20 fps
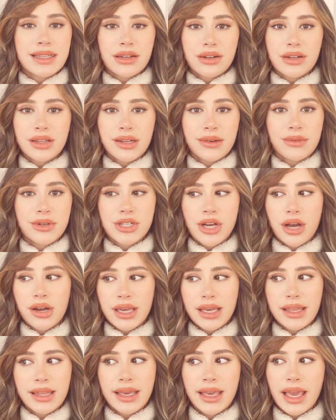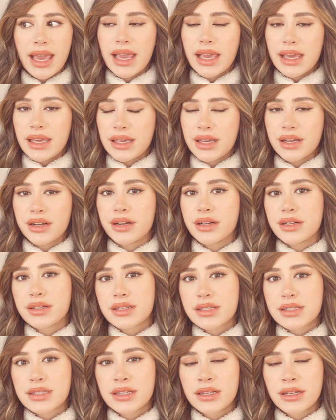Literally, we're talking like 8
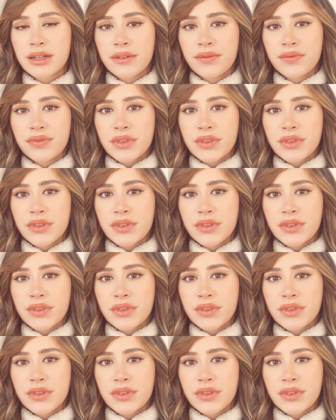years